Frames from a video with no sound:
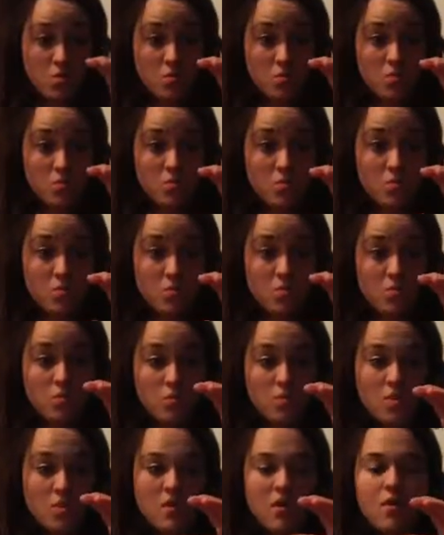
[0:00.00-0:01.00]
shut.
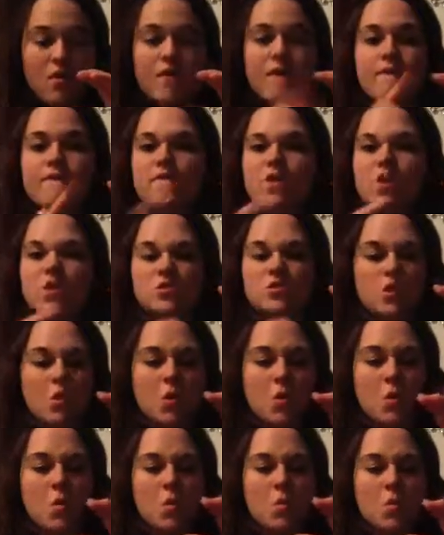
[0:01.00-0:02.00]
That's what
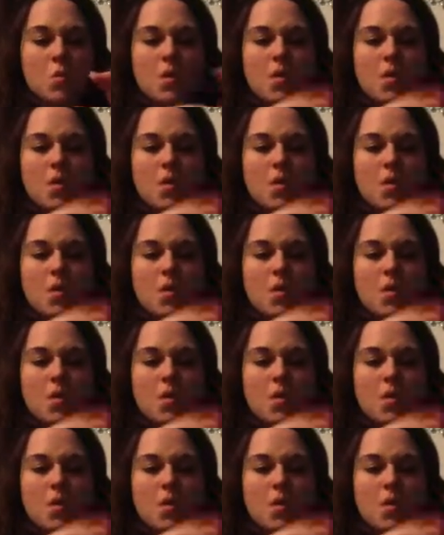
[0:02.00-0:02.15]
gives you the